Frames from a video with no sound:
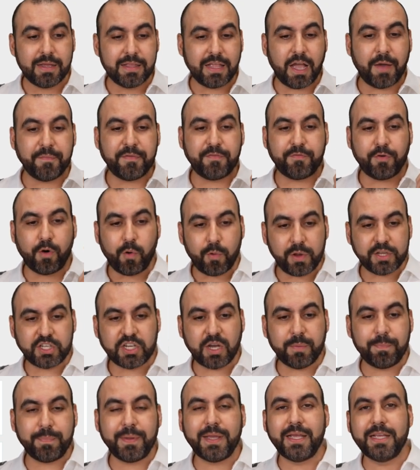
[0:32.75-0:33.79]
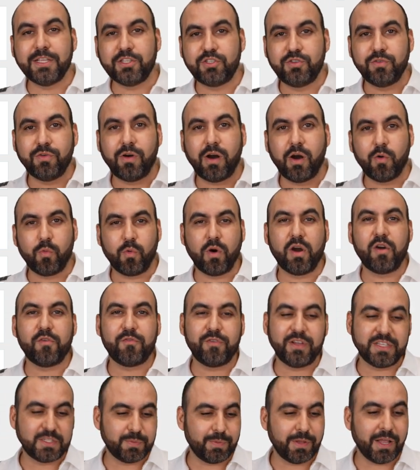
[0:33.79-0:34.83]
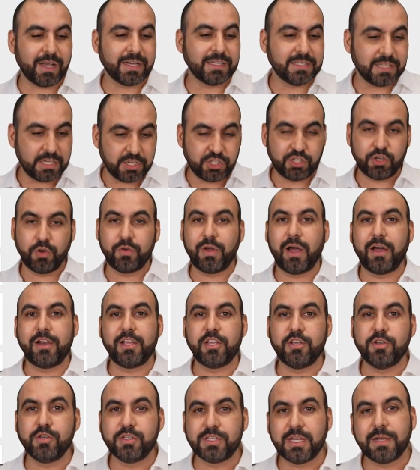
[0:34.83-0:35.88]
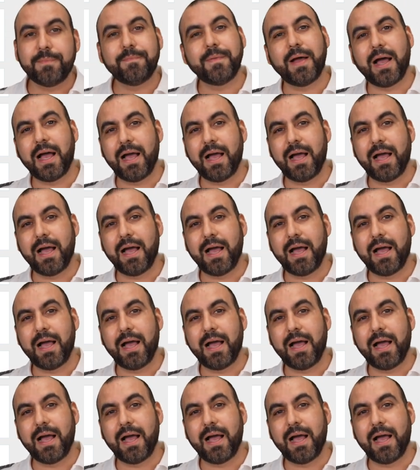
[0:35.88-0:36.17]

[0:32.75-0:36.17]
Now, before we jump into our WordPress plugin and show you how to use it,